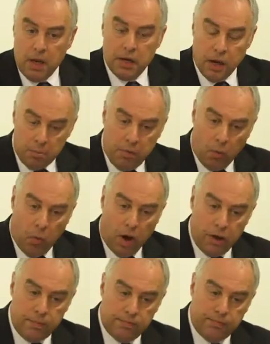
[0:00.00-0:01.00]
Number
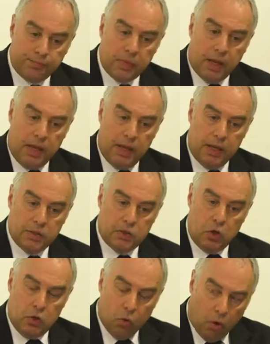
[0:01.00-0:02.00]
one is
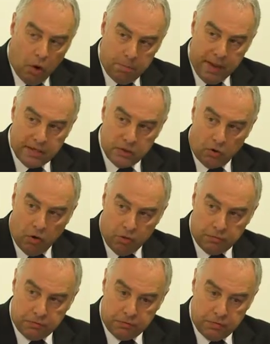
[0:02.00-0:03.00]
you are better
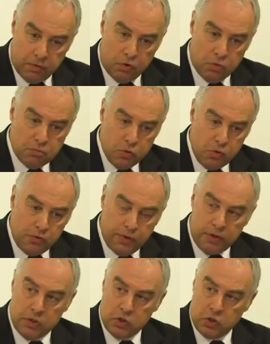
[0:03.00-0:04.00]
off
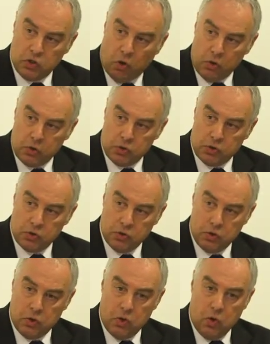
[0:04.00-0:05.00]
removing the stocks
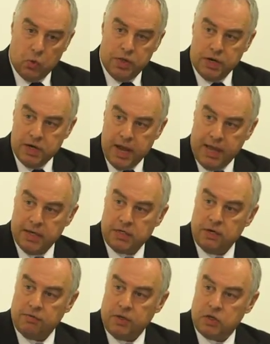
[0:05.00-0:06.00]
with a
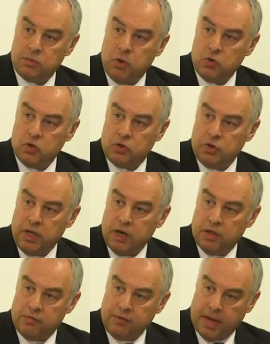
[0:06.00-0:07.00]
negative exposure to the
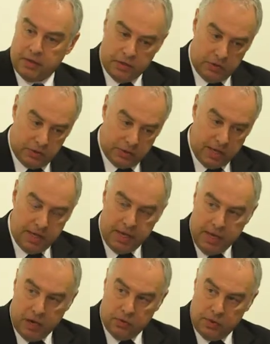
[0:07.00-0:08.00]
other factors,
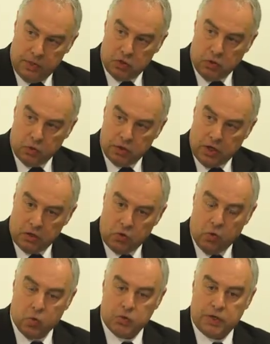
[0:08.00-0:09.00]
taking out these stocks that
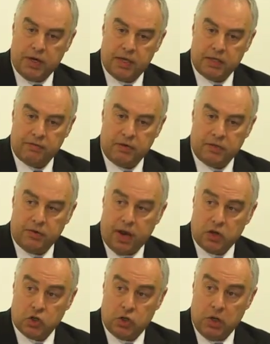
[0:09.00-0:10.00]
cause the negative
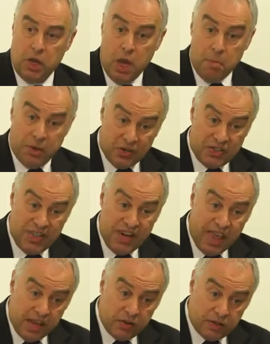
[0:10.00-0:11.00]
interaction. Because the
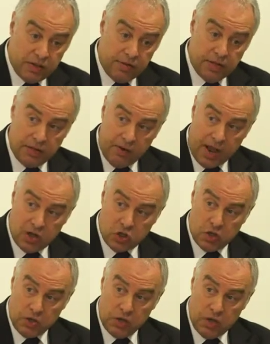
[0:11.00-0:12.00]
negative
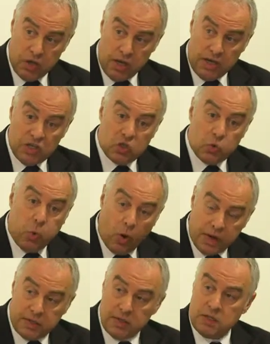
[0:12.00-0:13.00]
interaction is
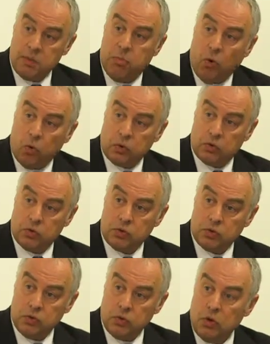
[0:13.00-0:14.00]
twice as important
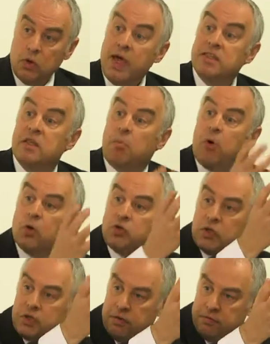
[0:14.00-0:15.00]
as the
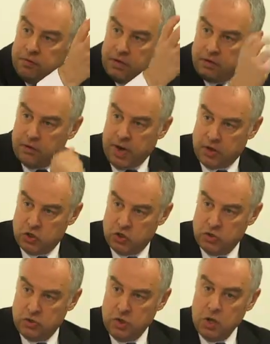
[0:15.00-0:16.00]
positive interaction.
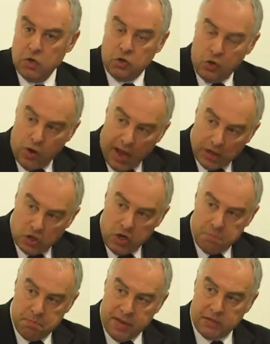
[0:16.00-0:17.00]
So you're actually
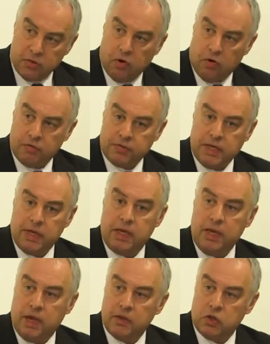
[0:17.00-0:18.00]
better off
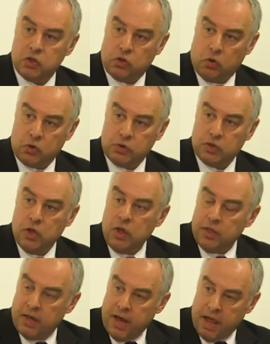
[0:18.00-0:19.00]
taking out the stocks
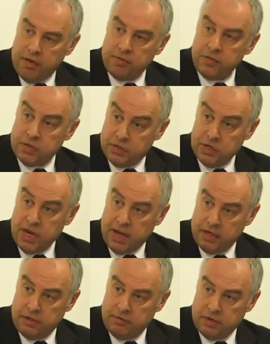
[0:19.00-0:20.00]
that have this
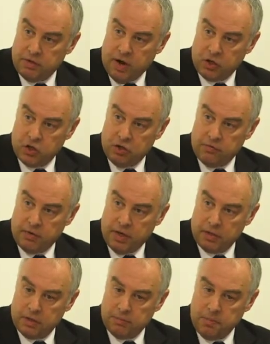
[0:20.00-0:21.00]
negative interaction
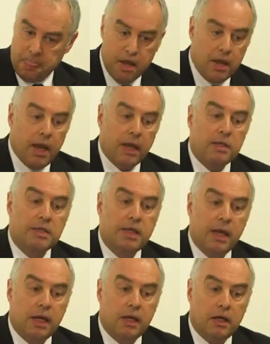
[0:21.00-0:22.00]
effect. And
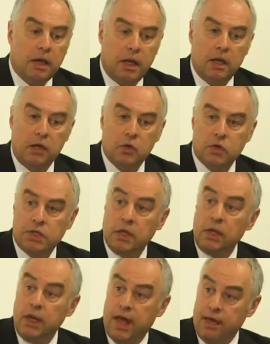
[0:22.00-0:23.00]
secondly, you're still
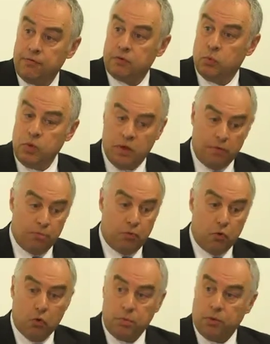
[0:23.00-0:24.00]
left with a
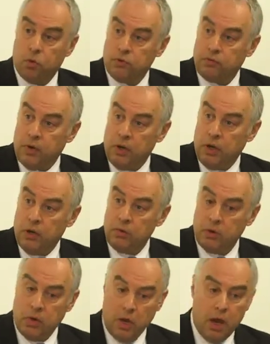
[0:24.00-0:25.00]
broad portfolio,
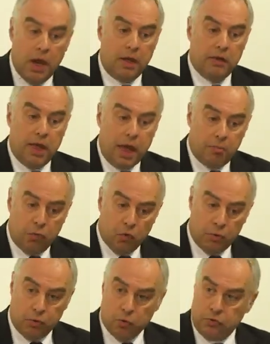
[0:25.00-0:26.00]
and that
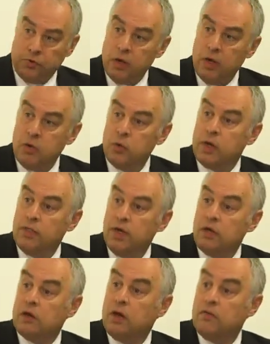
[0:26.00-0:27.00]
broad portfolio you can
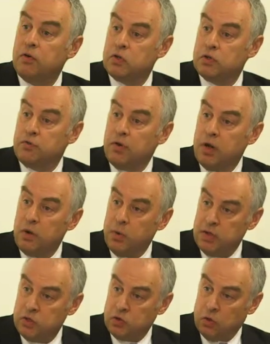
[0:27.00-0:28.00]
then diversify away
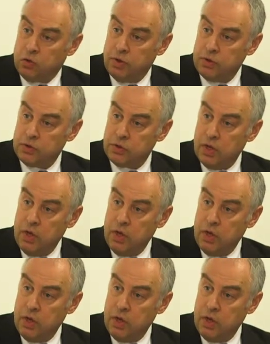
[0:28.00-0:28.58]
stock risk.